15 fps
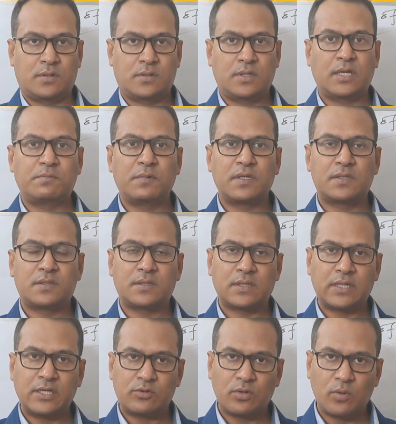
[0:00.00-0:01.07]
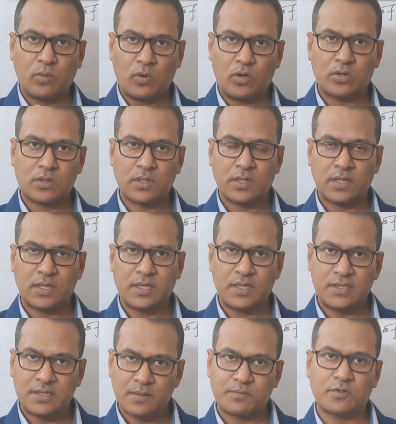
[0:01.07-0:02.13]
That means it will work
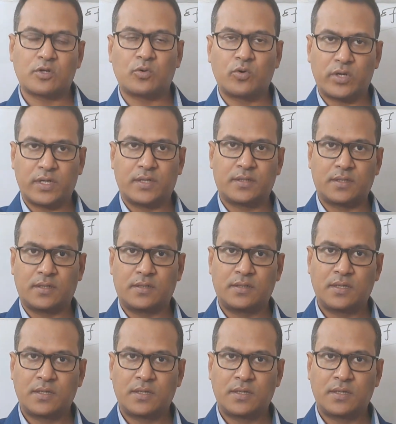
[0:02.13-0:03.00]
receptor oriented.